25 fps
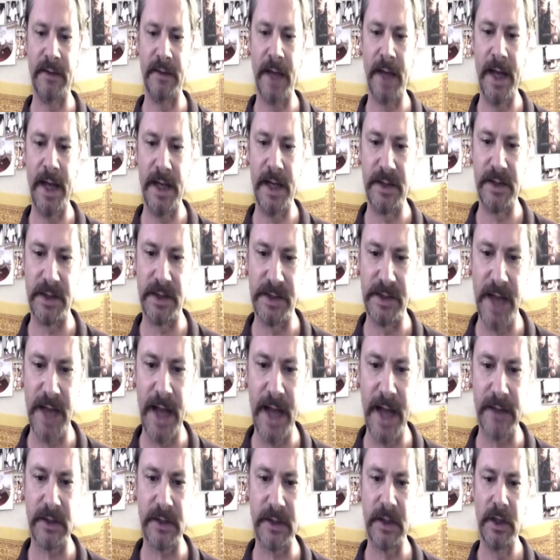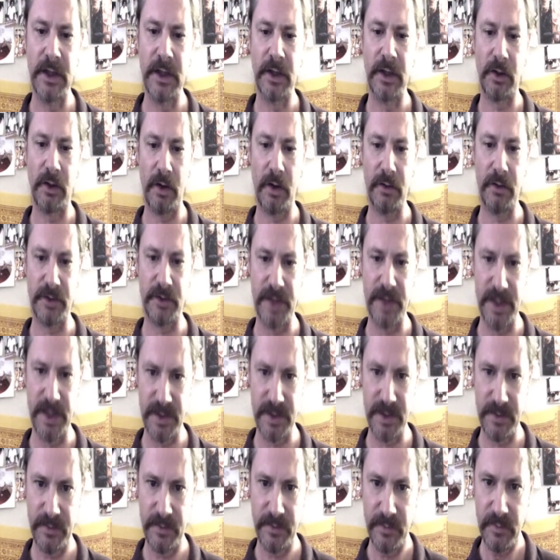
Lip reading: at its exact closeness,